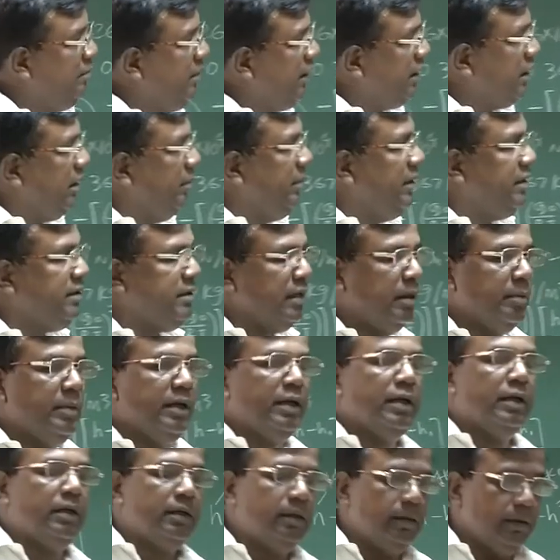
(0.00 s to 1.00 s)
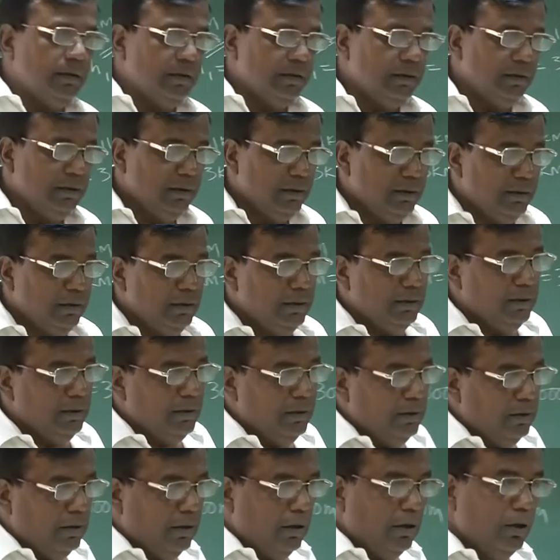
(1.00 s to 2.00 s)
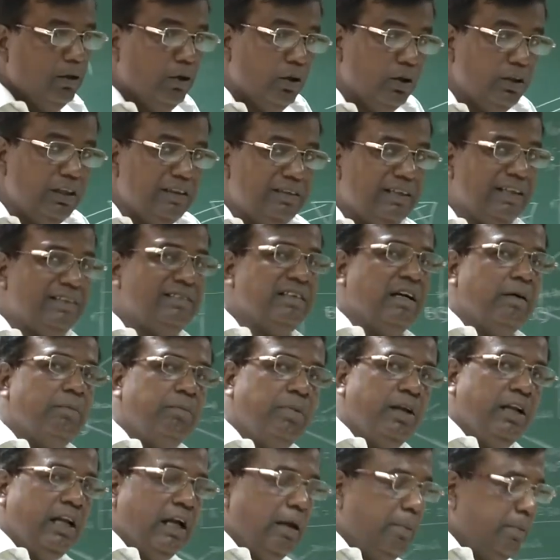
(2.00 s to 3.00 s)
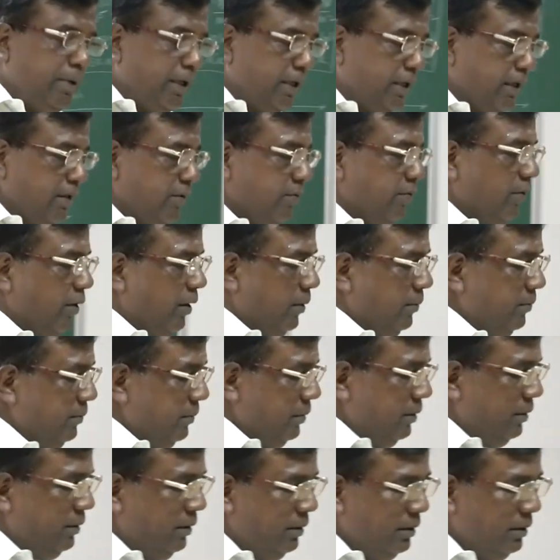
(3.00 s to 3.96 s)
may commit some error. Although this example I have taken from